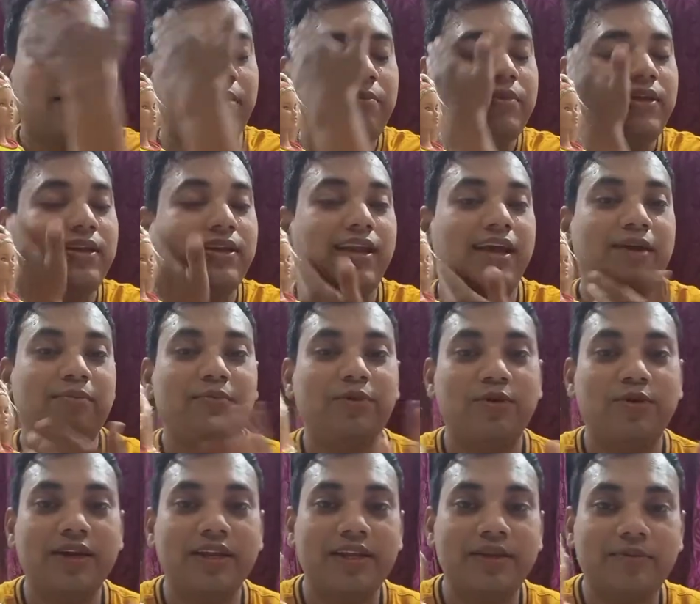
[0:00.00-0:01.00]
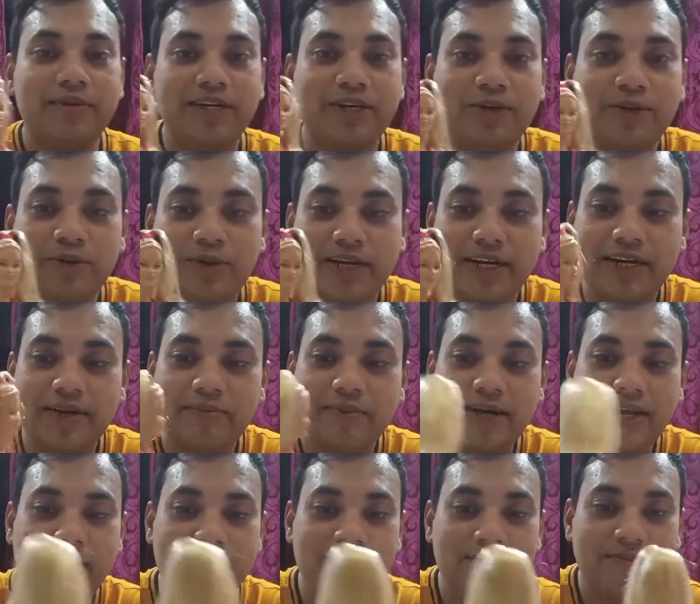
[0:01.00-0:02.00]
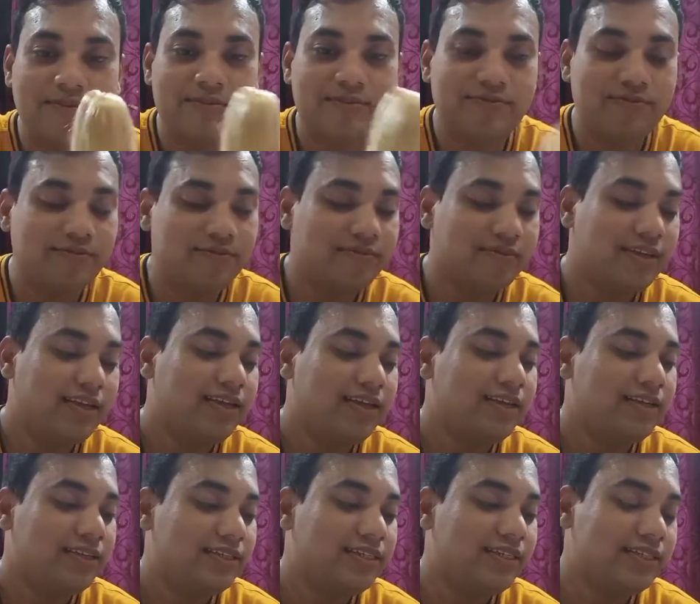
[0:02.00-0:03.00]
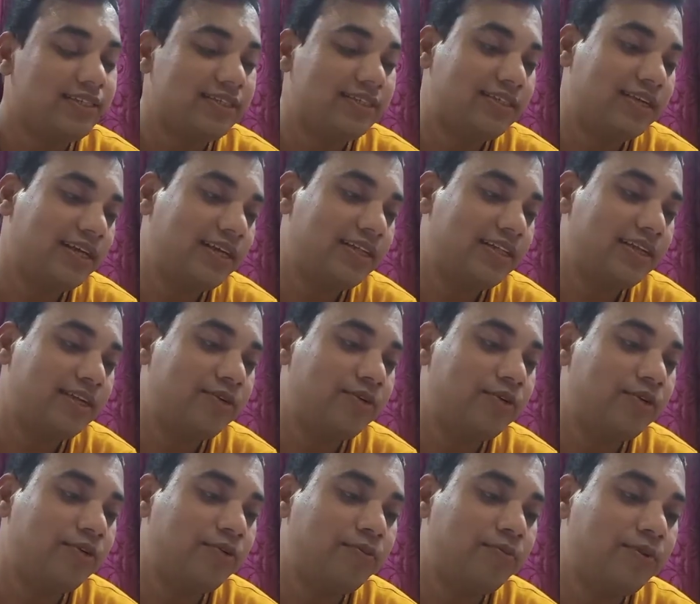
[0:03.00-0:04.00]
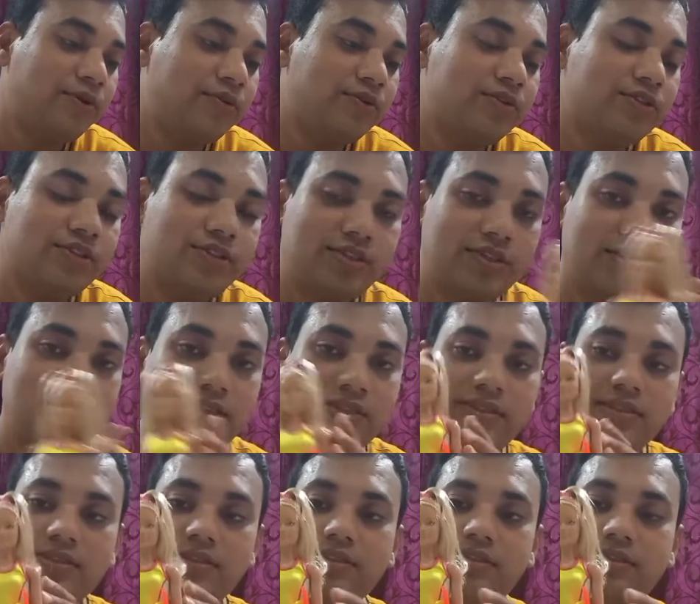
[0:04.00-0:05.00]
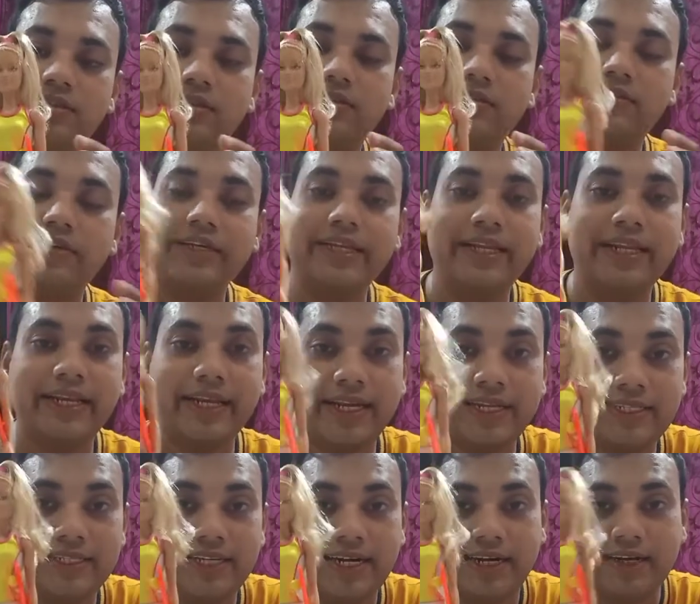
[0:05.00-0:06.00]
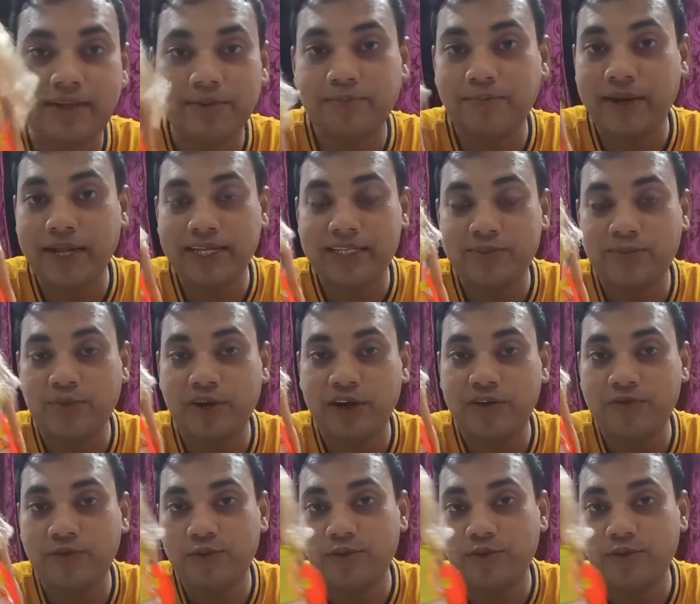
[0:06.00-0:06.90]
I mean I'm not anybody to rate, but I'm just saying that, you know, because she is really nice at the price point.